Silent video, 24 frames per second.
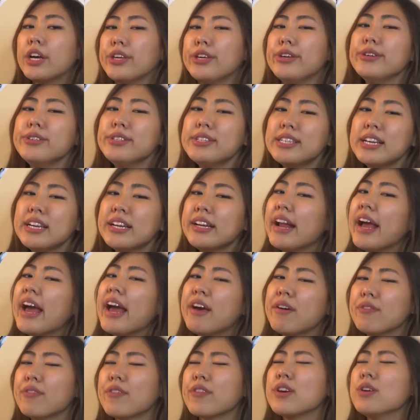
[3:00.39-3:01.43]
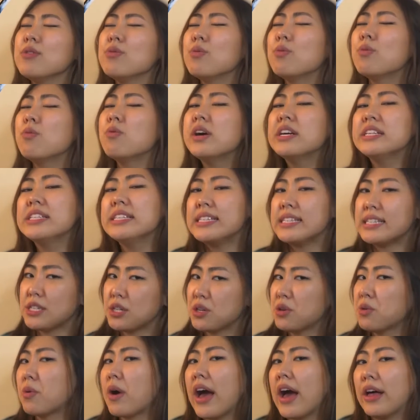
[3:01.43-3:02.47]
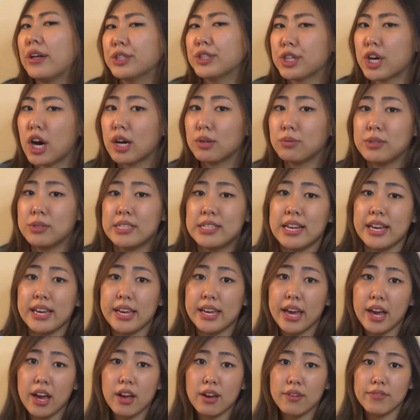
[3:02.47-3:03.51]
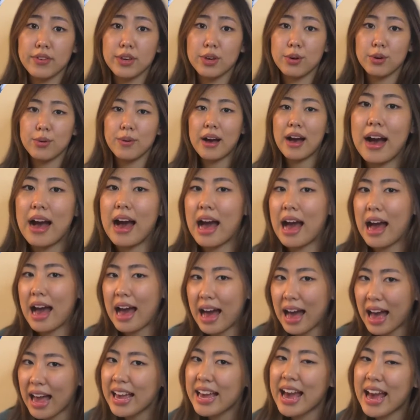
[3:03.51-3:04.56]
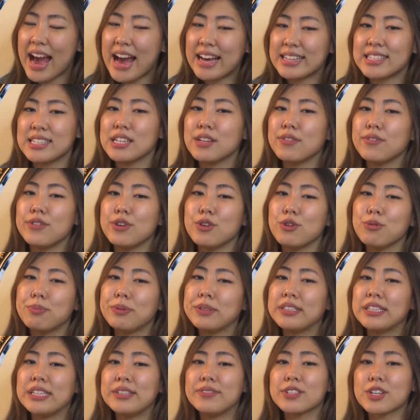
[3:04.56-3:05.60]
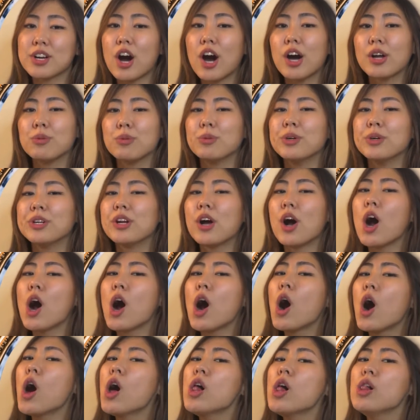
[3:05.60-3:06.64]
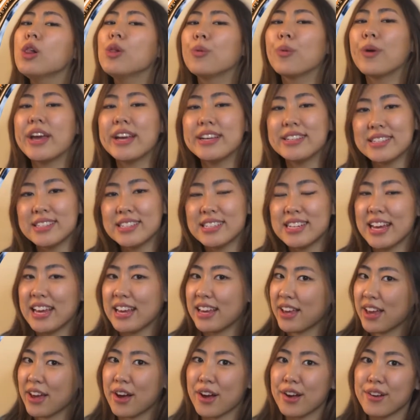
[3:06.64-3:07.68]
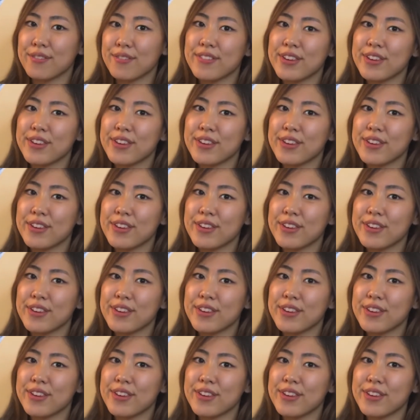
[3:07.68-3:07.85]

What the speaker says: You said every once in a while God would take care of you. I asked if you believed God would always take care of